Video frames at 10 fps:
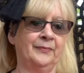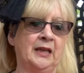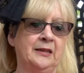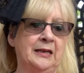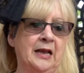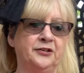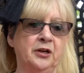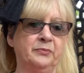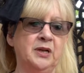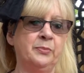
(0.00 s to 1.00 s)
The lad
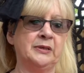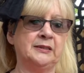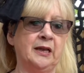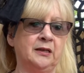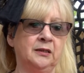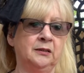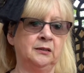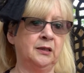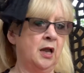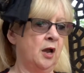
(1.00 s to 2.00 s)
jumped up and said,
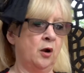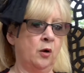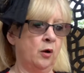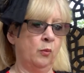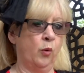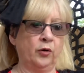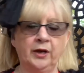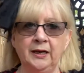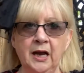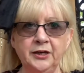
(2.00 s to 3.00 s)
"What
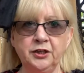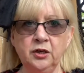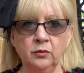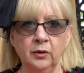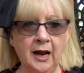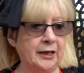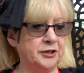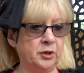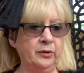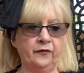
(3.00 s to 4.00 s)
can I do? I'll
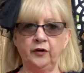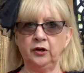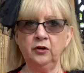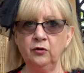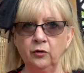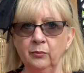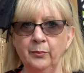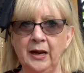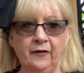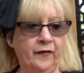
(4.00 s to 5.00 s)
do it for you,
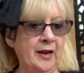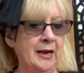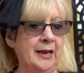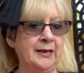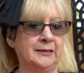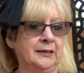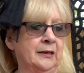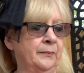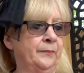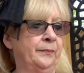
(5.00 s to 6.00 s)
my fair lady."
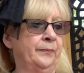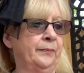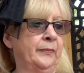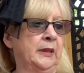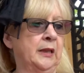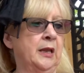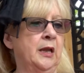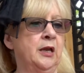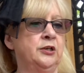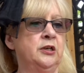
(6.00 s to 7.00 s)

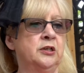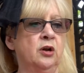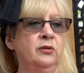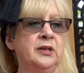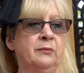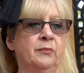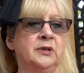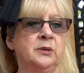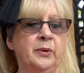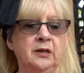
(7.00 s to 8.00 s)
She told him
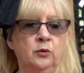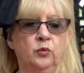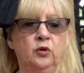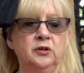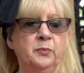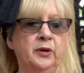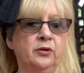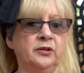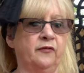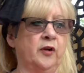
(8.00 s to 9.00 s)
to be at the walled
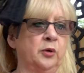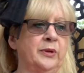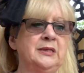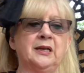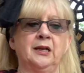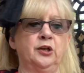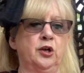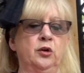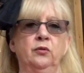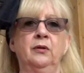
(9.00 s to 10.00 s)
plot the following day at
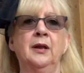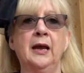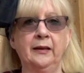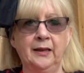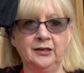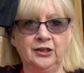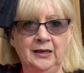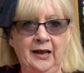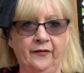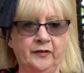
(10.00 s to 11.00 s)
noon, and then she
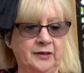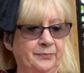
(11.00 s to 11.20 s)
left.